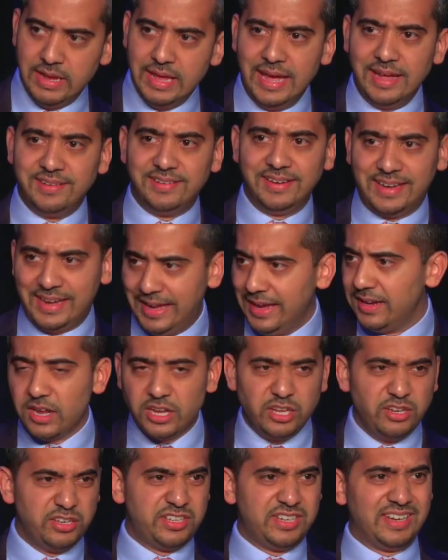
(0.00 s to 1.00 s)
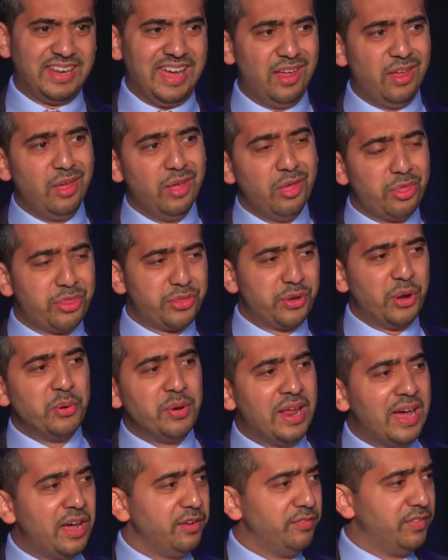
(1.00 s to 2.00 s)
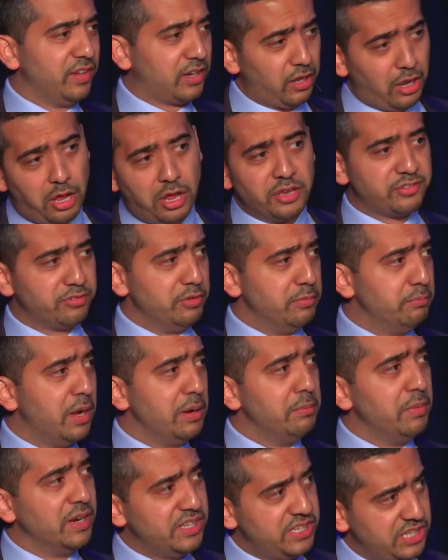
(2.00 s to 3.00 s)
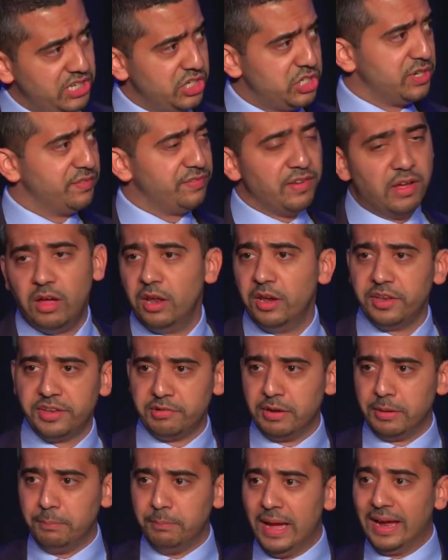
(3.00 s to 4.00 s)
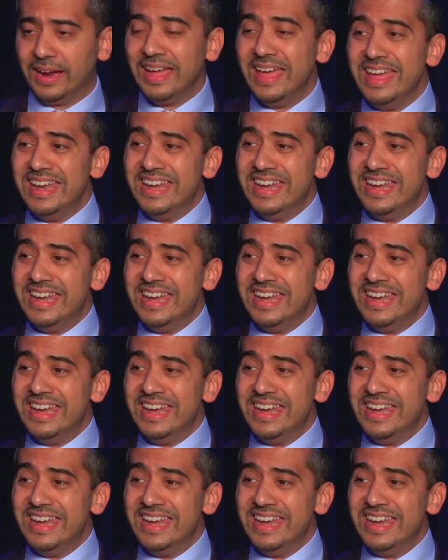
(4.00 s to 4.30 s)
As a kid, I used to get thrown out of the classroom by my teacher for answering back.